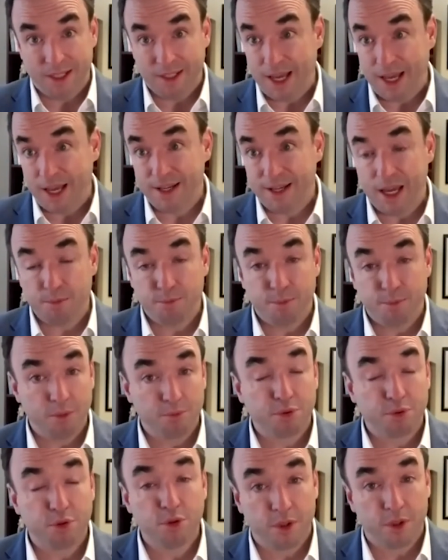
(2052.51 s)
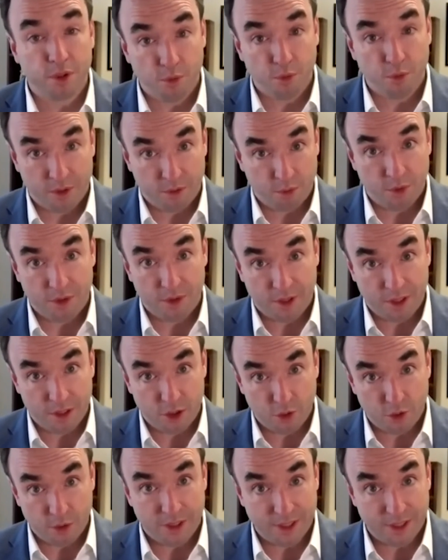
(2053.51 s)
not being prudent with the
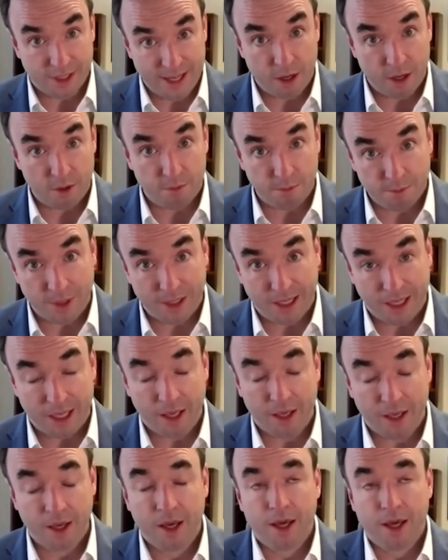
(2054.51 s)
joint account money.